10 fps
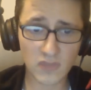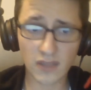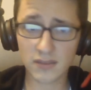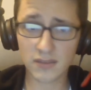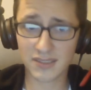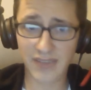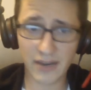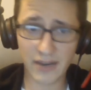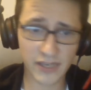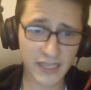
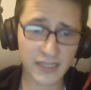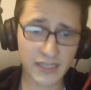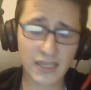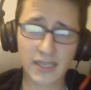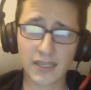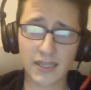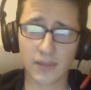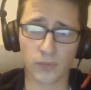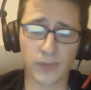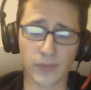Saturday,
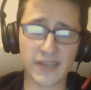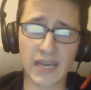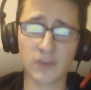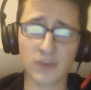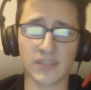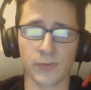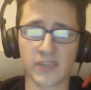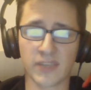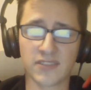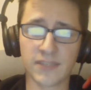right now, is a
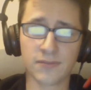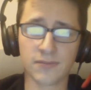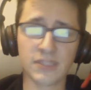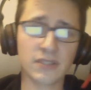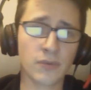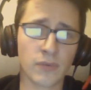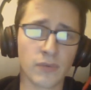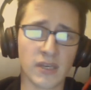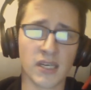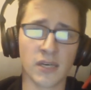rest day for me.
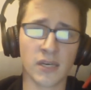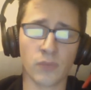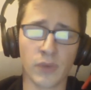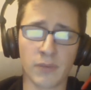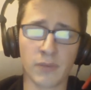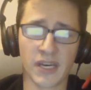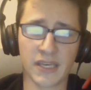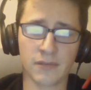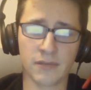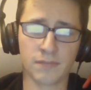When
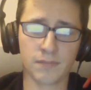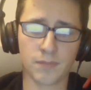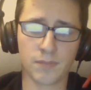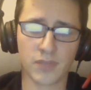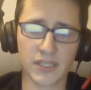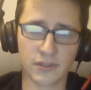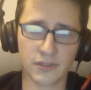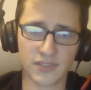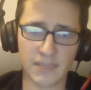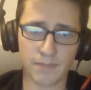my
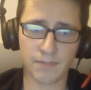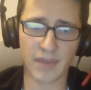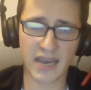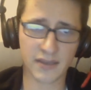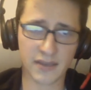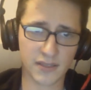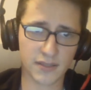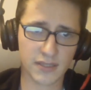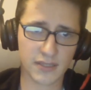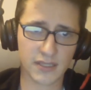players get back
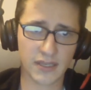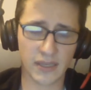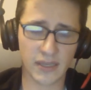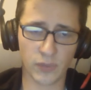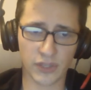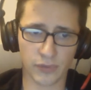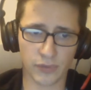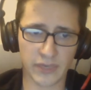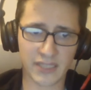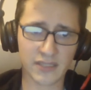and when they're
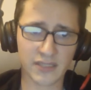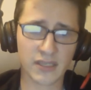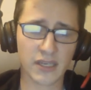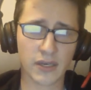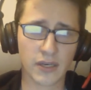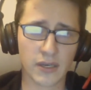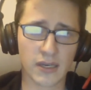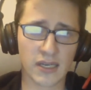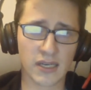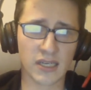ready,
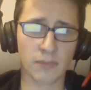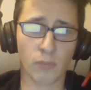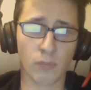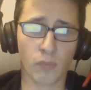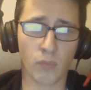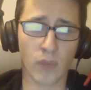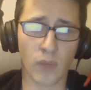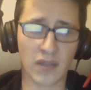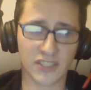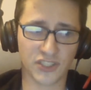
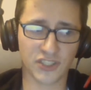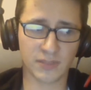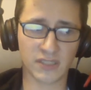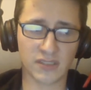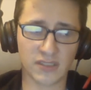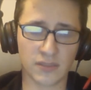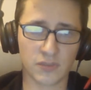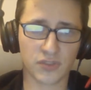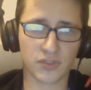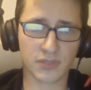I'll actually be
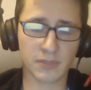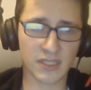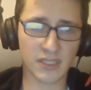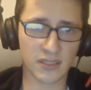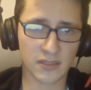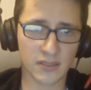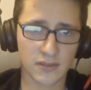streaming